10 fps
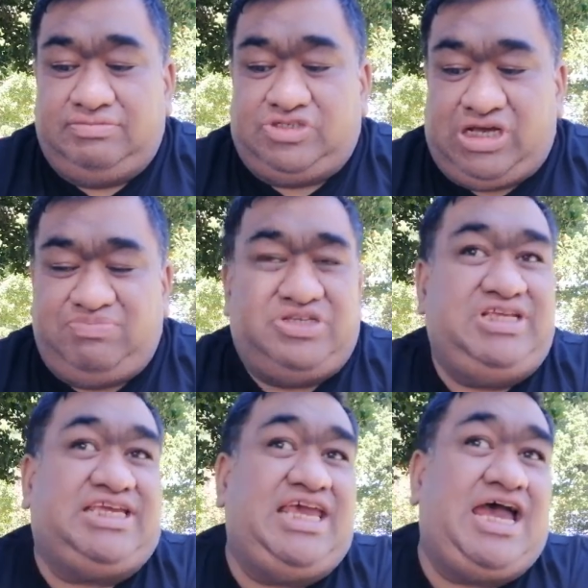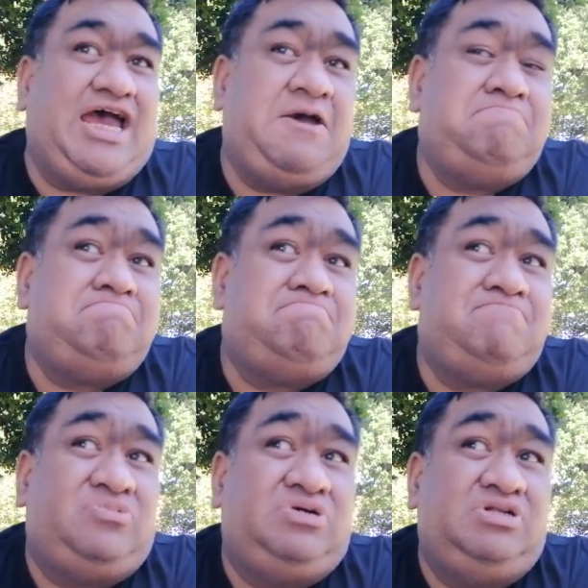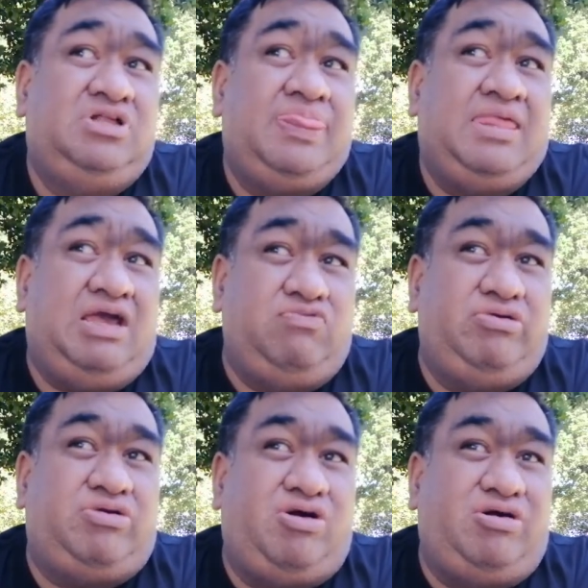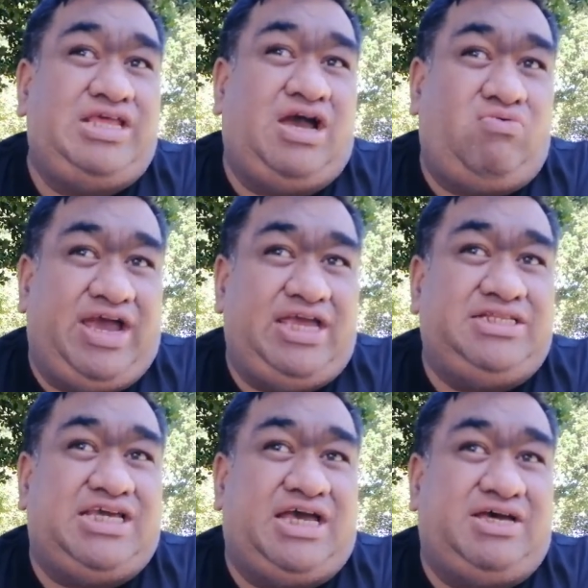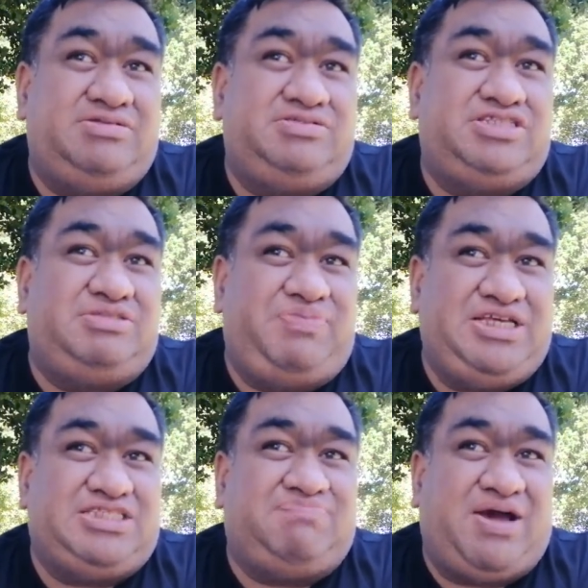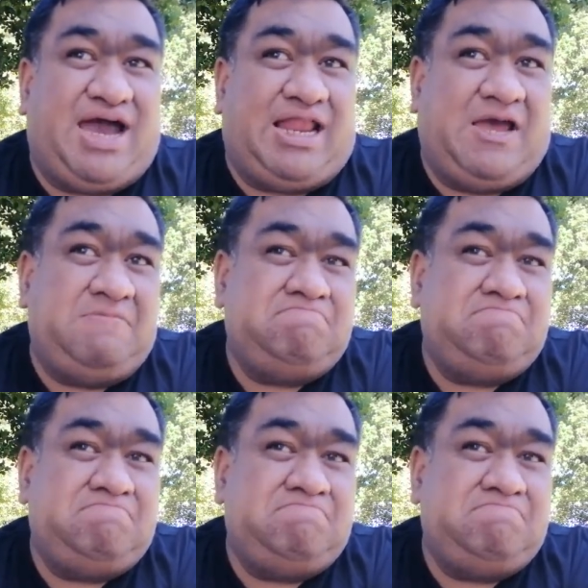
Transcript: jumped in your car, and we were on our way down to the pizza parlour.